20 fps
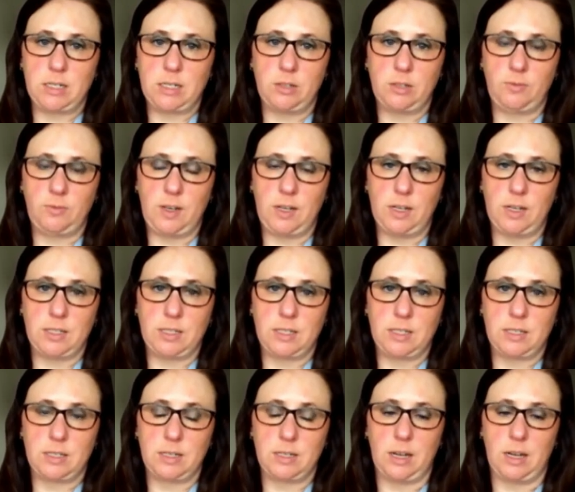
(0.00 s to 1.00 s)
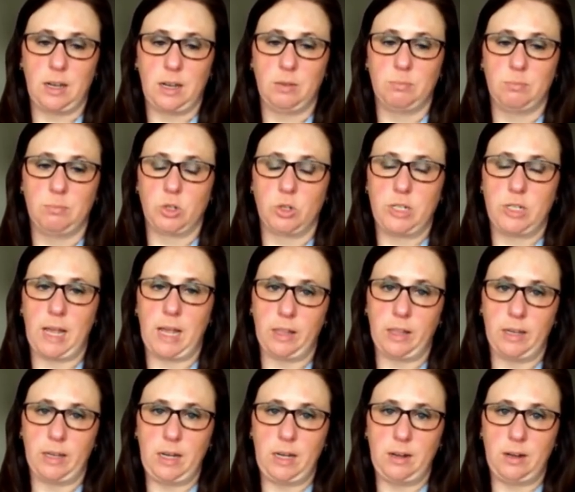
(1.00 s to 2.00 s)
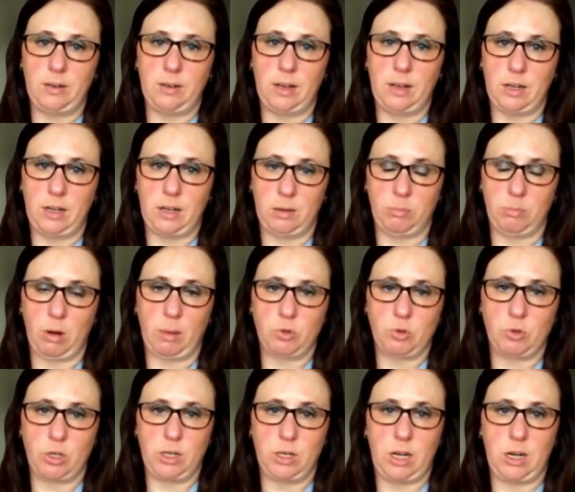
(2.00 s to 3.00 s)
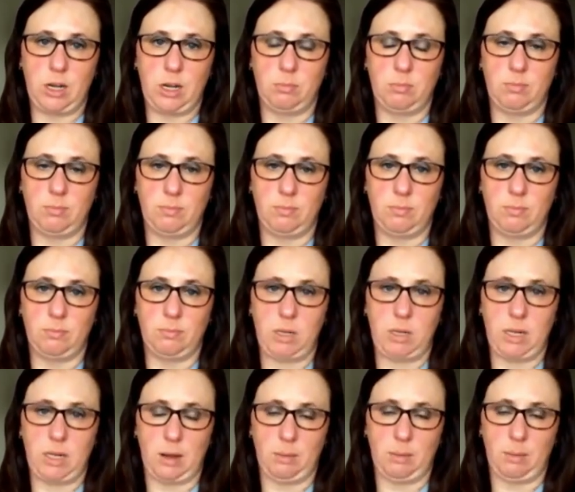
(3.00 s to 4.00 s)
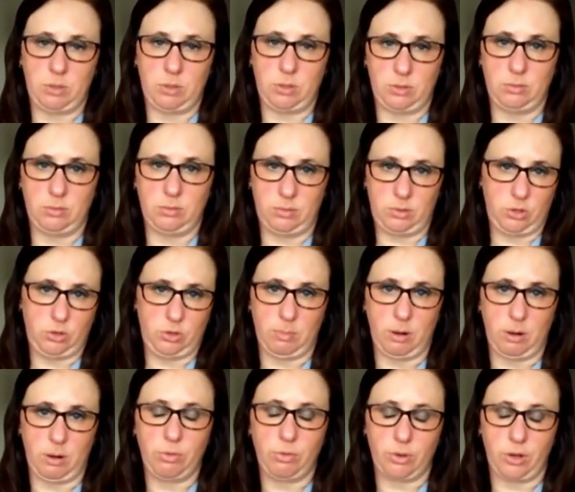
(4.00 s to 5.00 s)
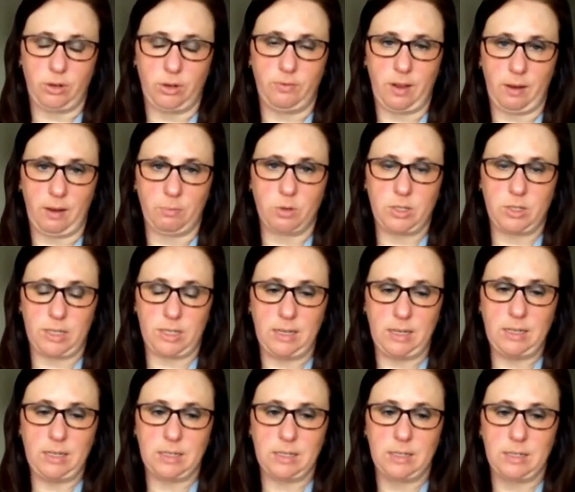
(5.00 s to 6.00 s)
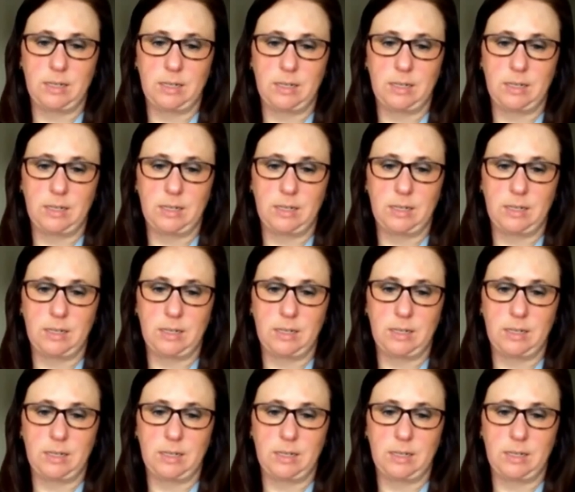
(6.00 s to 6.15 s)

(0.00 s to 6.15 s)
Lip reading: to the fetus. Mortality in an abruption can be up to about 35%.